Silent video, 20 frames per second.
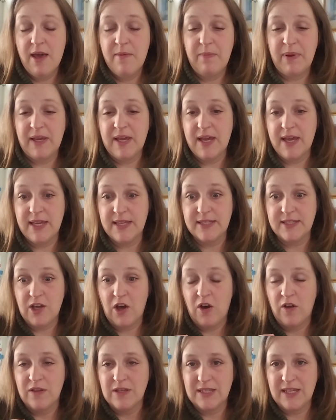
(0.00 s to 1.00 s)
because
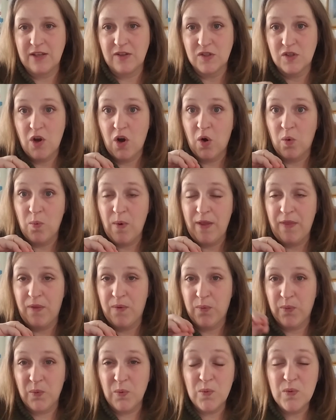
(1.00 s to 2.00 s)
all the sales are run
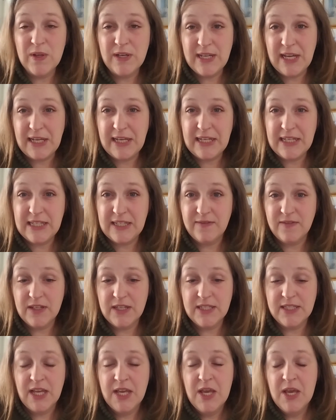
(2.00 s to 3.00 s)
through the Dating Divas.